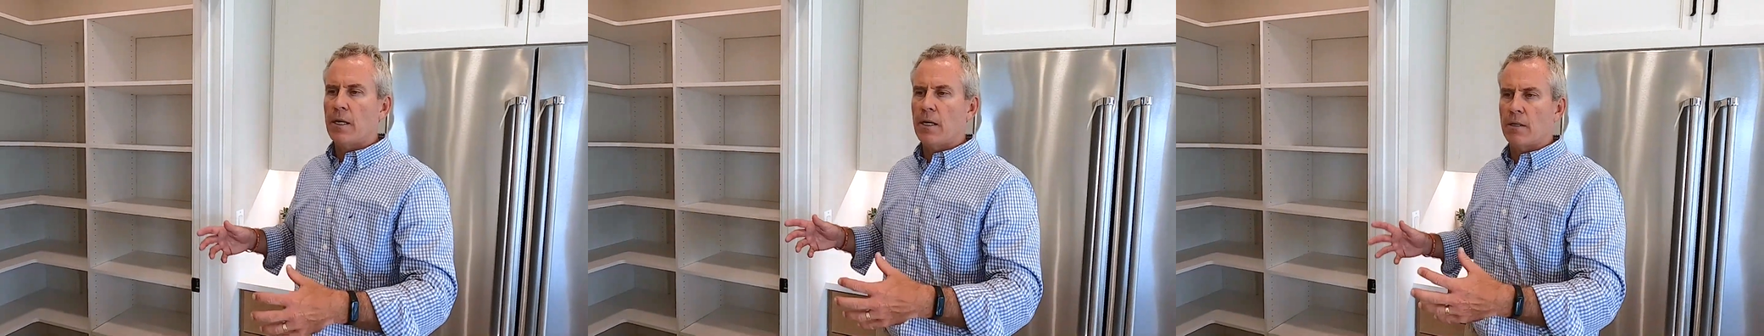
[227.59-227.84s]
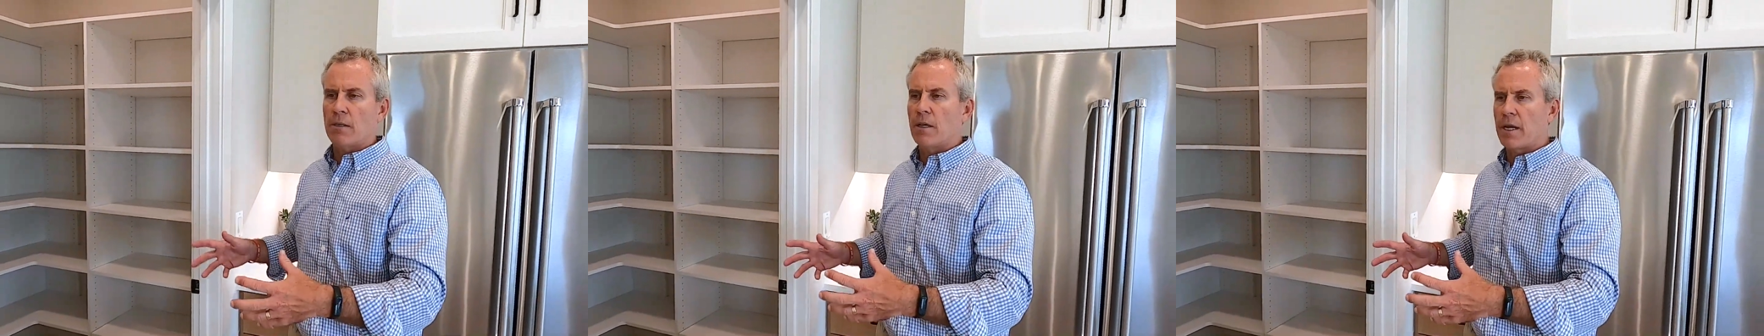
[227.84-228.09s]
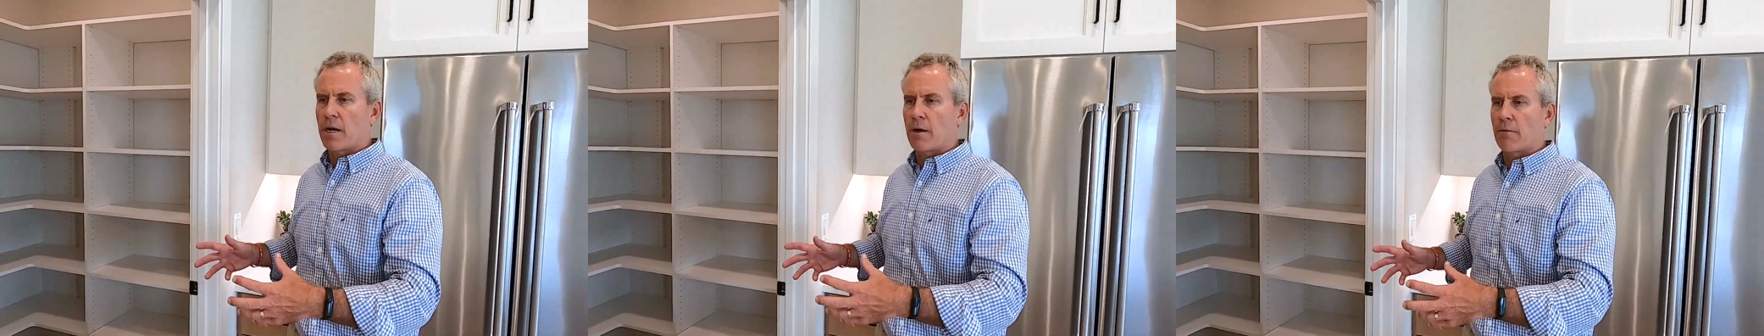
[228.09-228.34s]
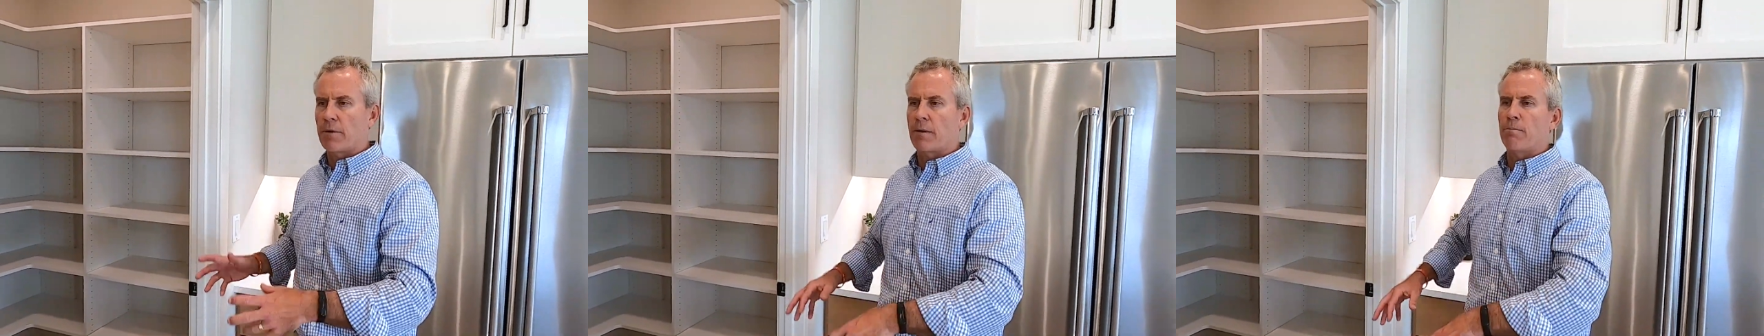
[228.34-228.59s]
into the
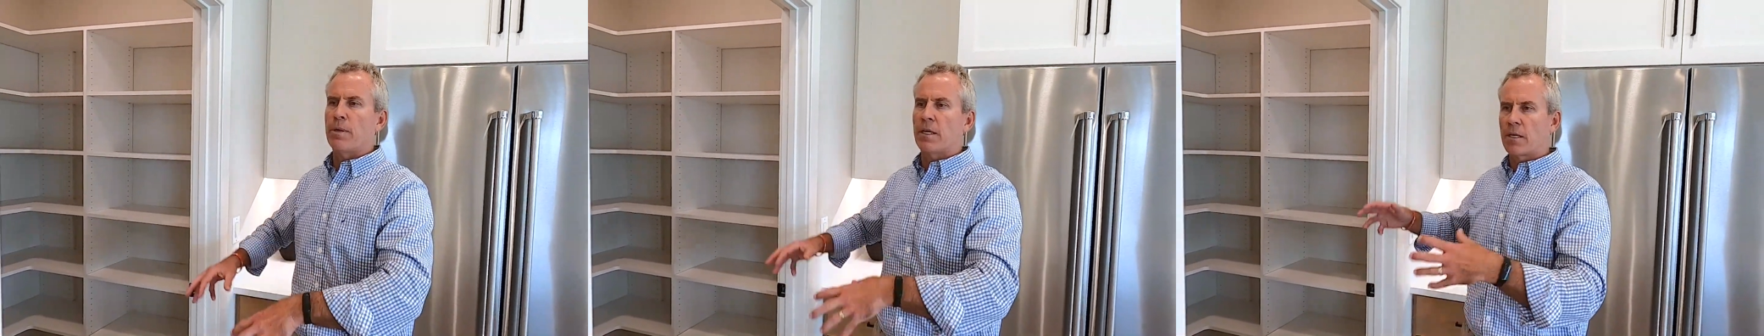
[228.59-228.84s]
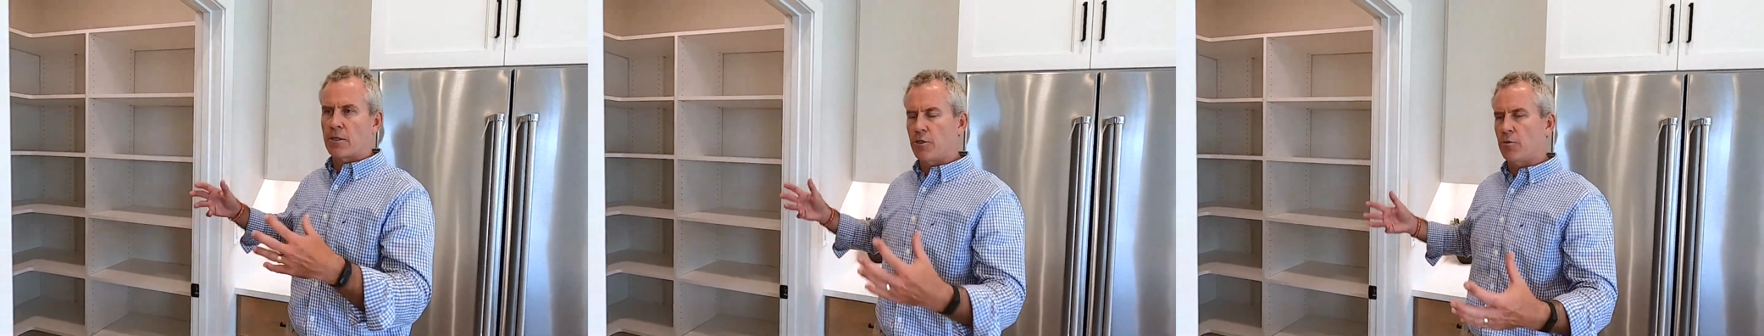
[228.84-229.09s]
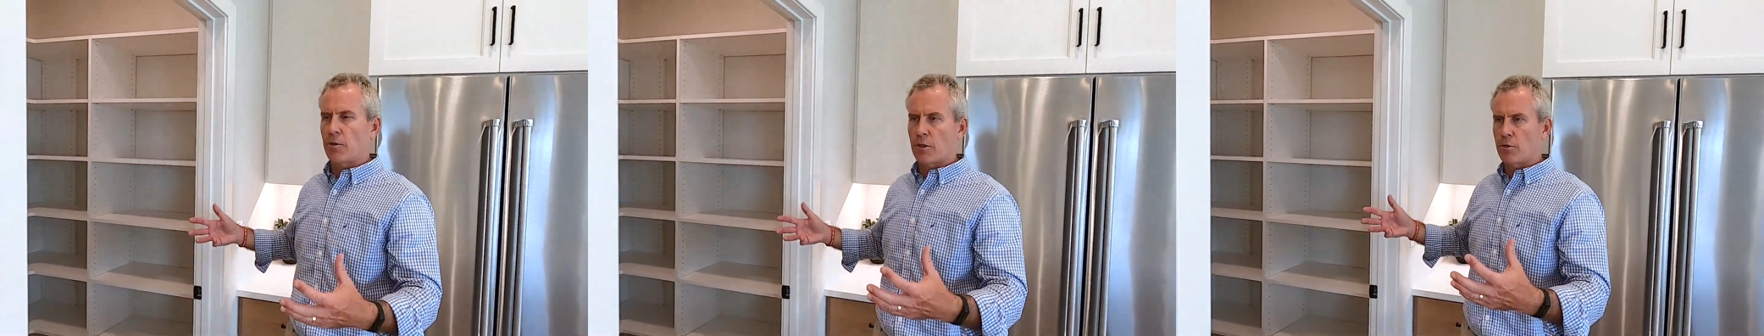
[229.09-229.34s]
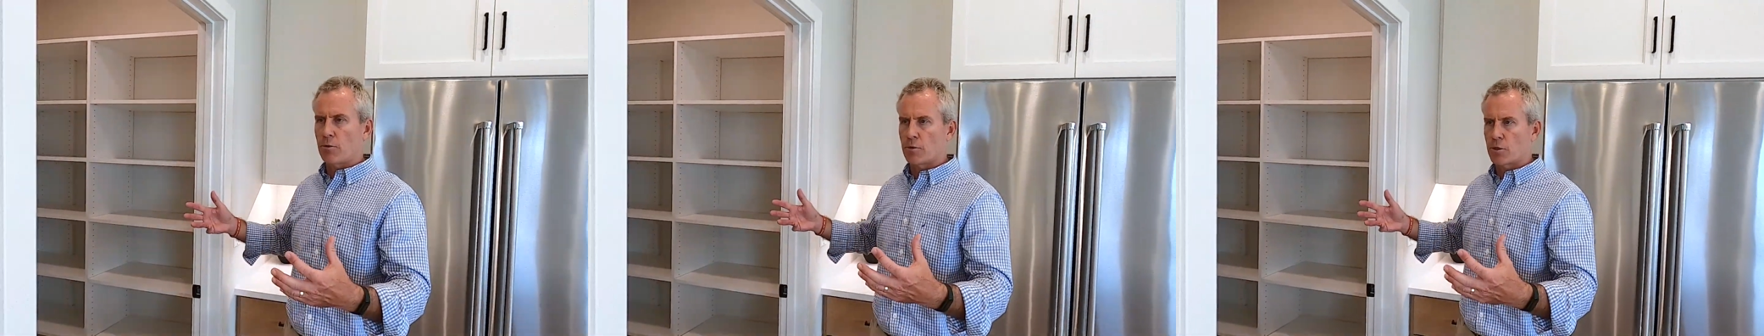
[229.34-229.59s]
area, because you
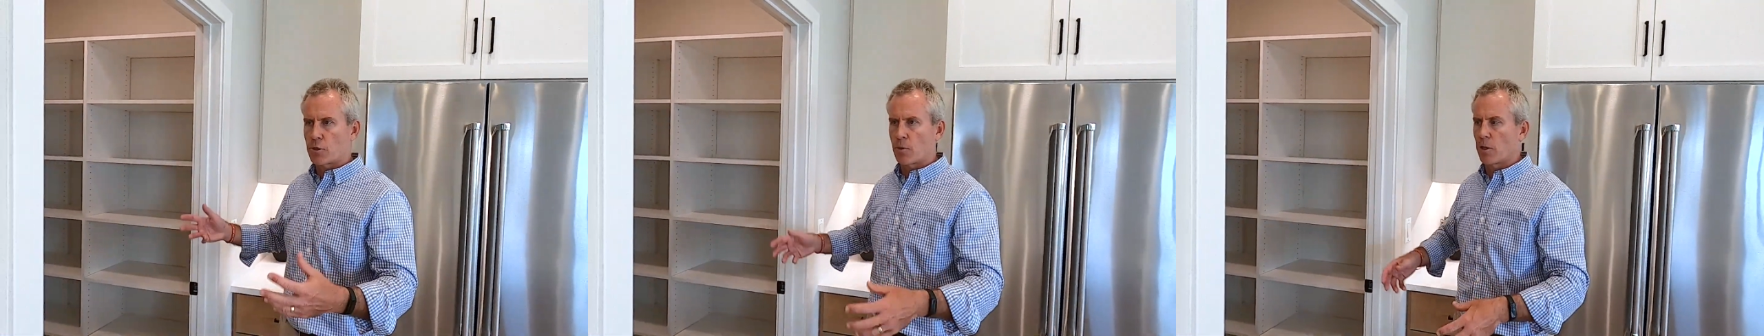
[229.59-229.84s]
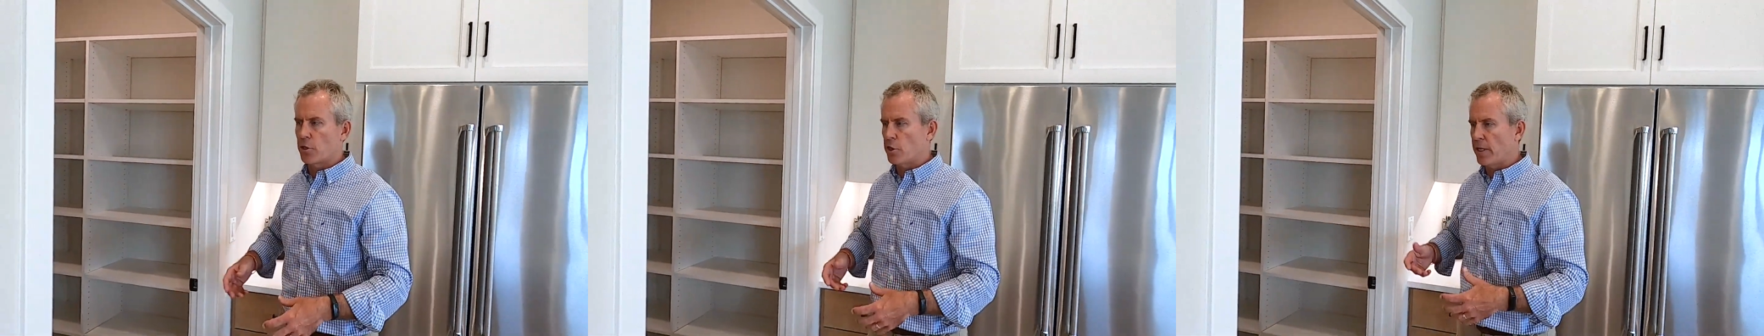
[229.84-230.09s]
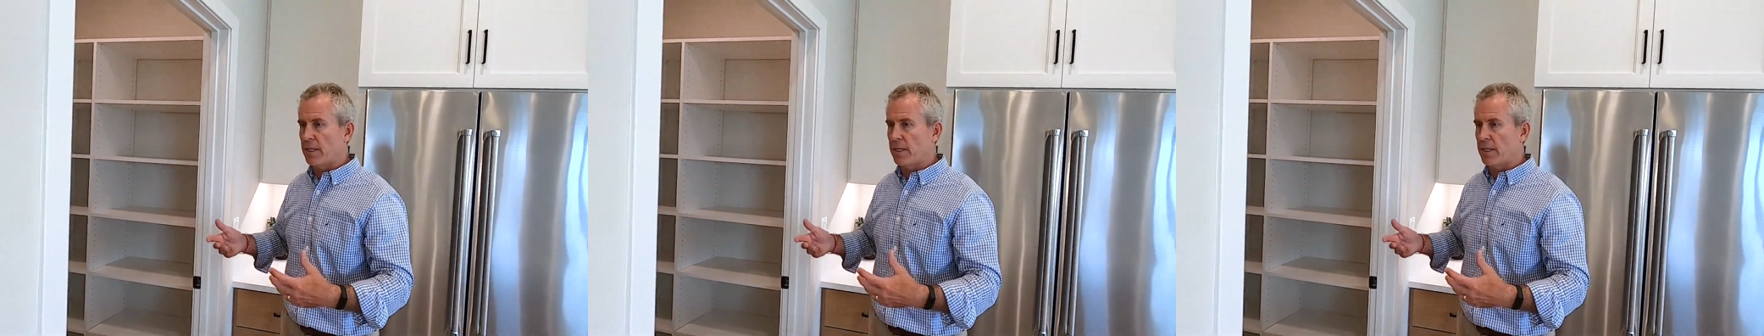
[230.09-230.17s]
can do the storage.